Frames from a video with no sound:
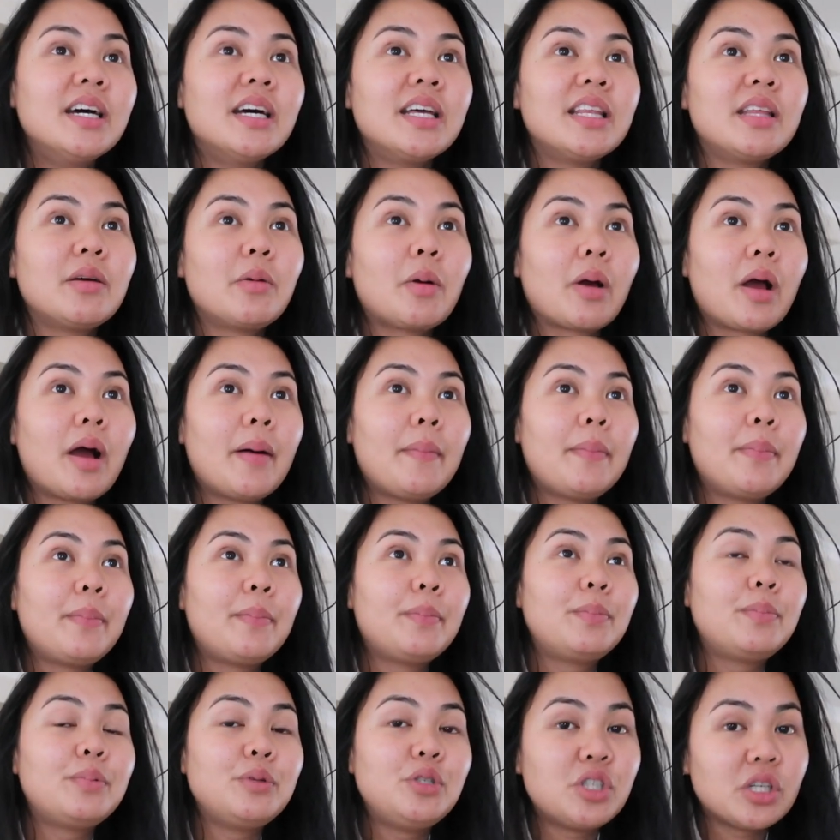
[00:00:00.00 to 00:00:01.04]
And I woke
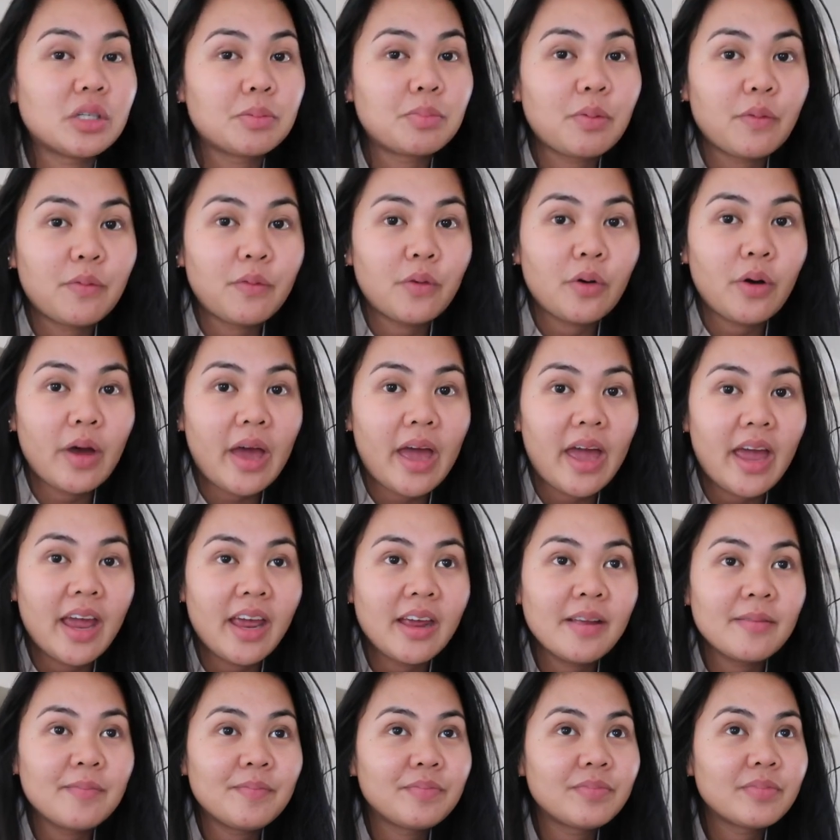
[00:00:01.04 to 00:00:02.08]
up just before
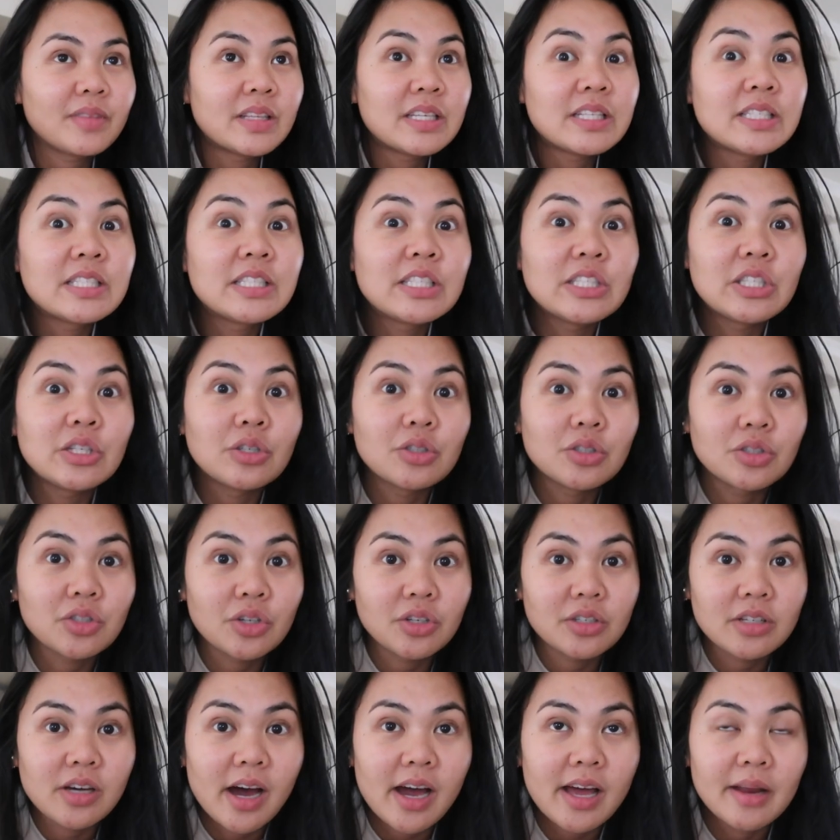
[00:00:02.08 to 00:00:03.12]
8. Still
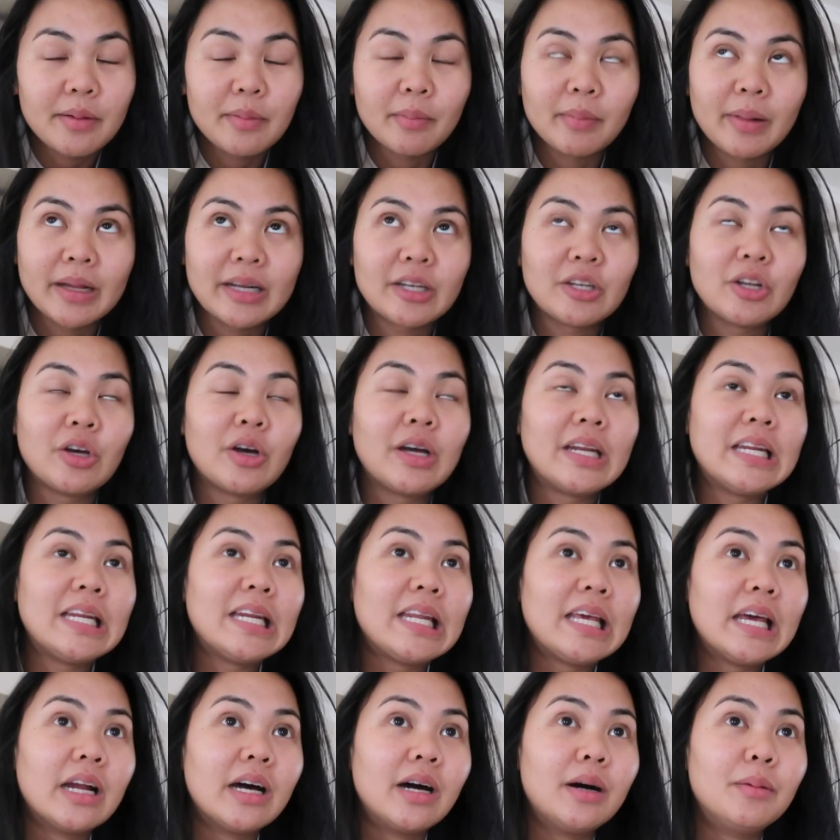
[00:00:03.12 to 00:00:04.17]
so tired. I'm like, no, I need to
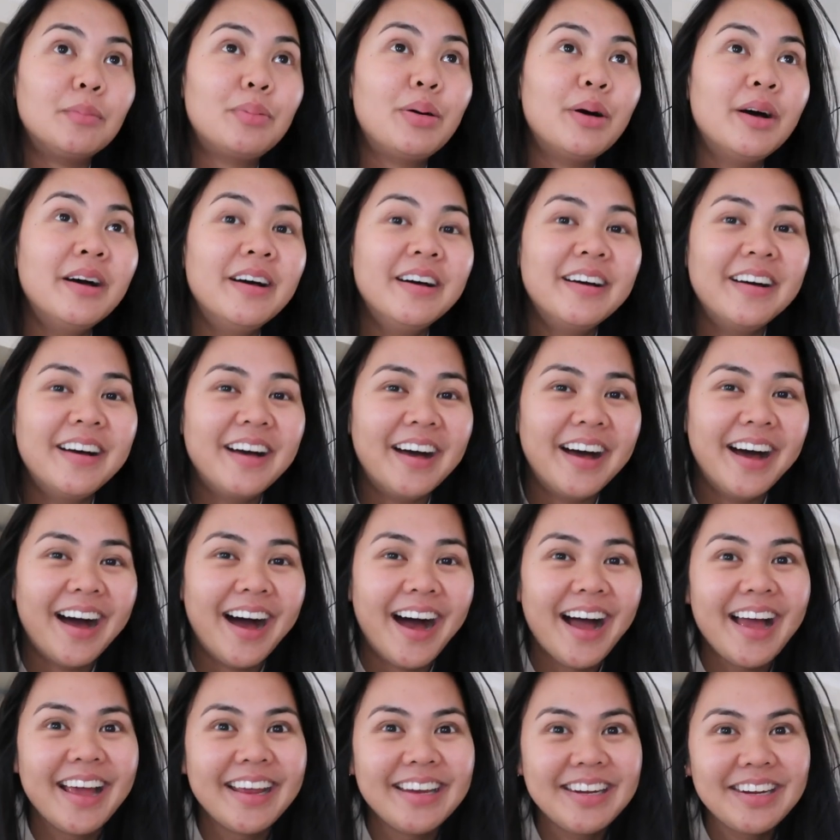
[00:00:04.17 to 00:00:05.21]
get up.
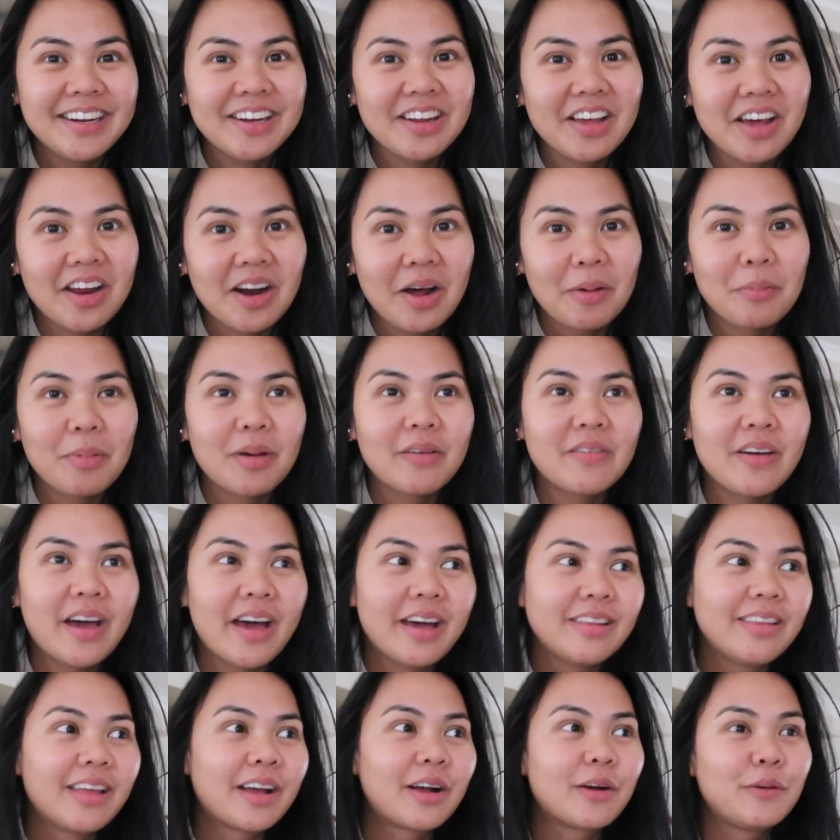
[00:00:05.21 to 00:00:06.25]
I need to get up. I've
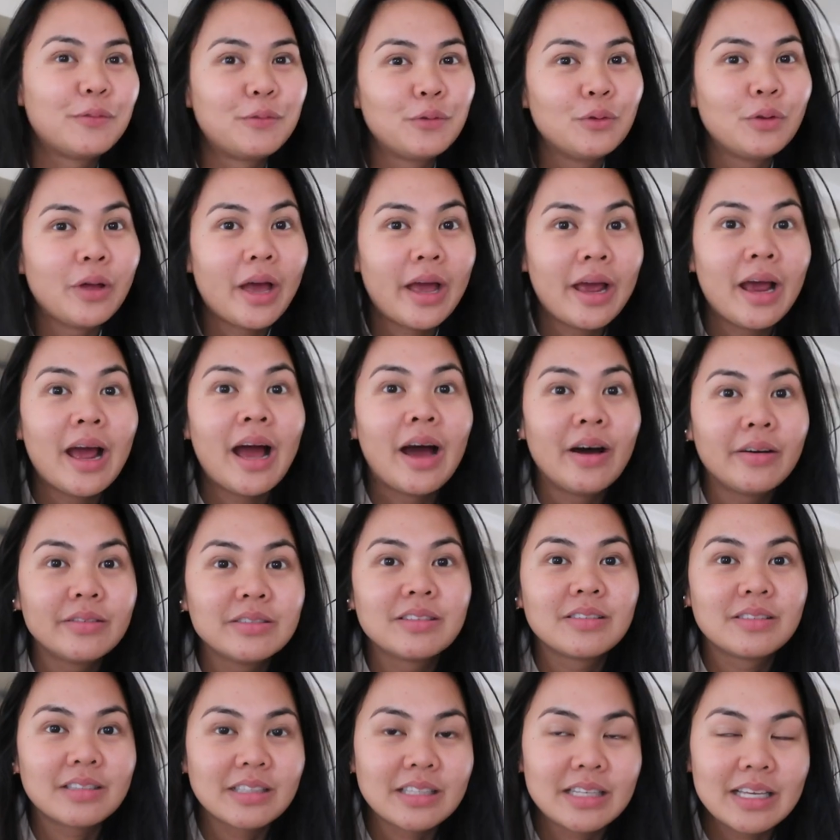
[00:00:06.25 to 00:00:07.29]
had like a full 8 hours
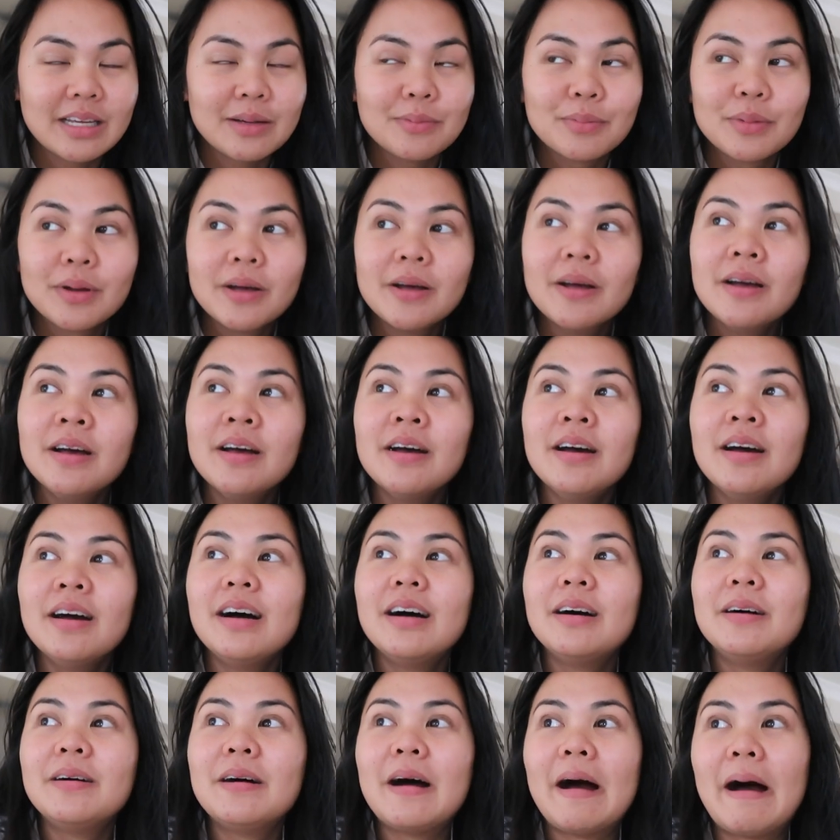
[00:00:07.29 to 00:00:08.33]
of sleep.
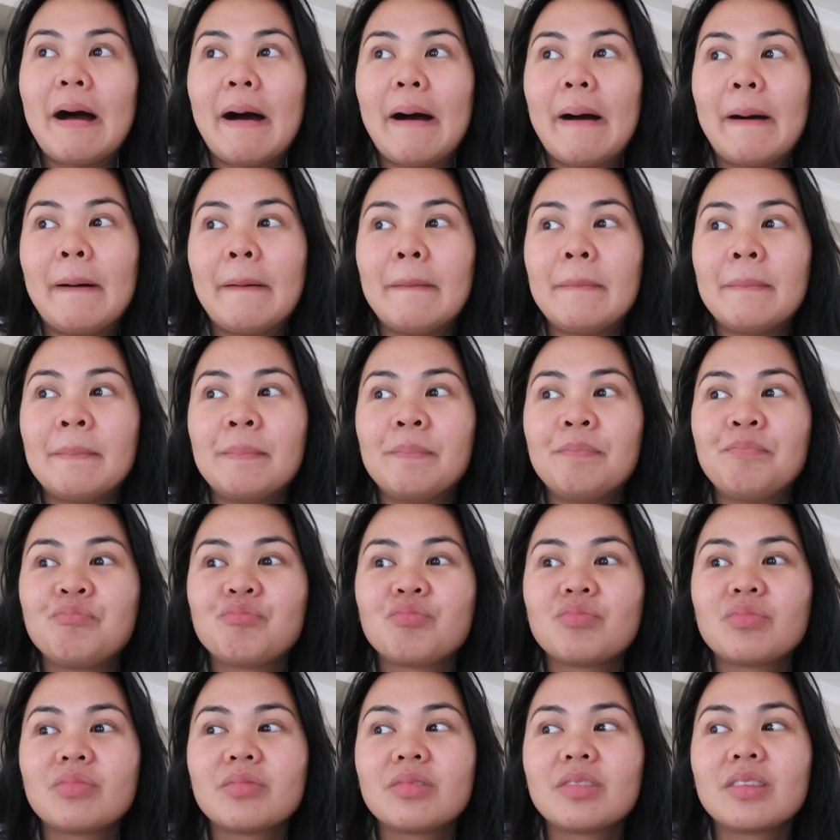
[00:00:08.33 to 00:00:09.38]
I
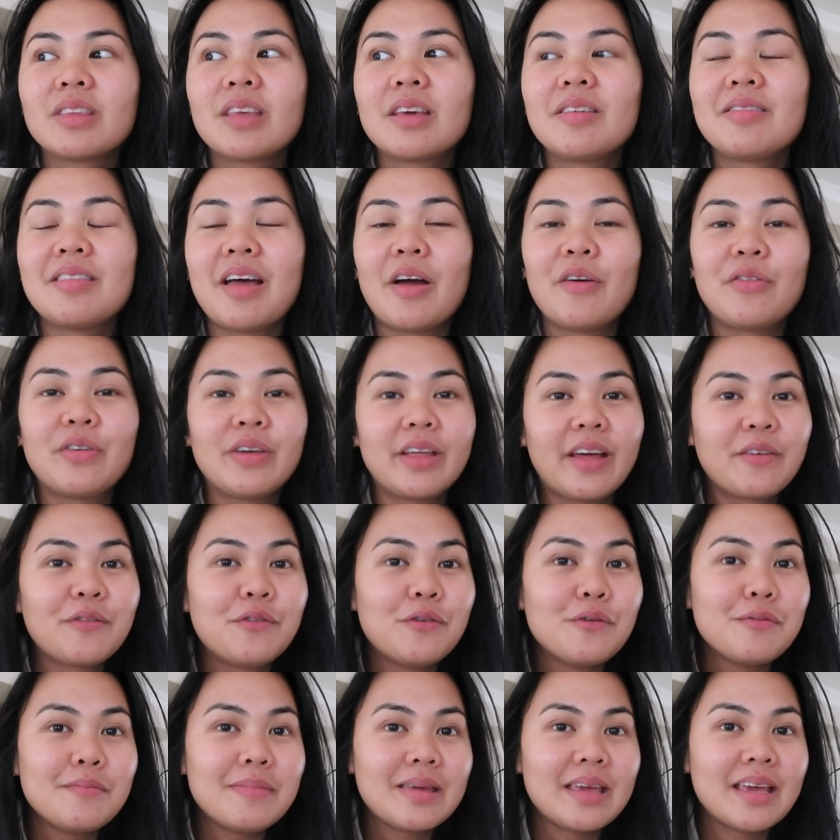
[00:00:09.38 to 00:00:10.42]
feel like
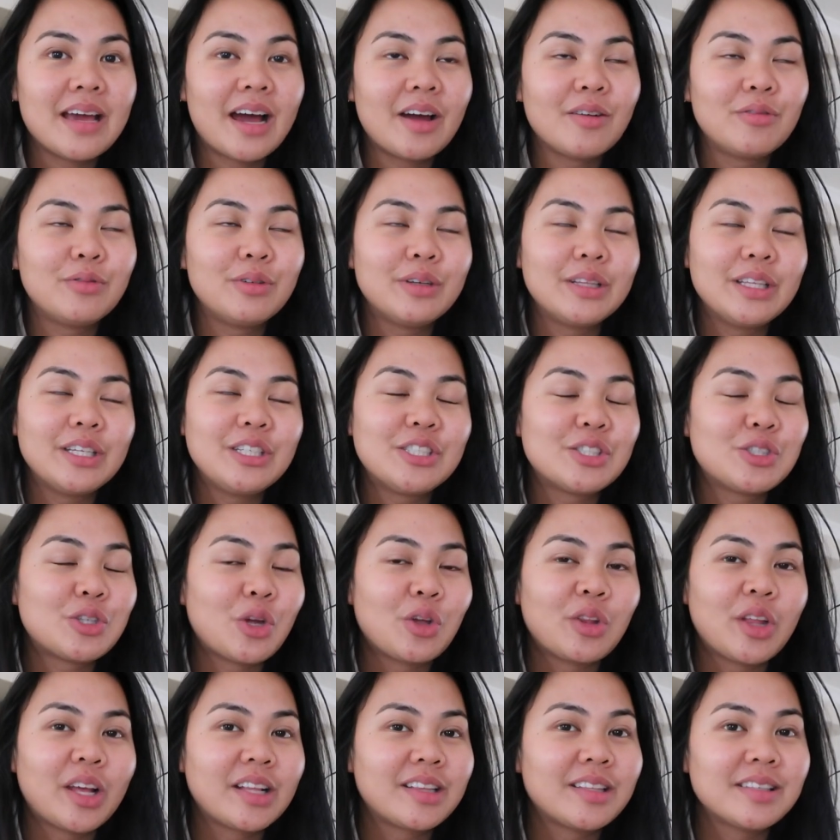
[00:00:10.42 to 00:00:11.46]
for me, I really just
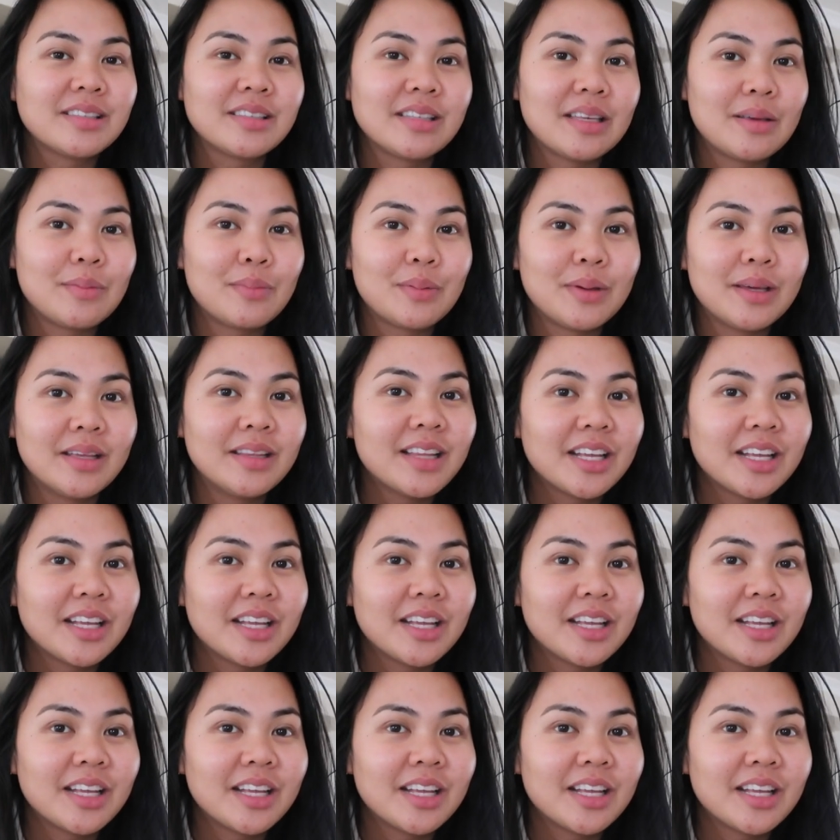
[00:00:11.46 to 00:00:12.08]
don't like to sleep in.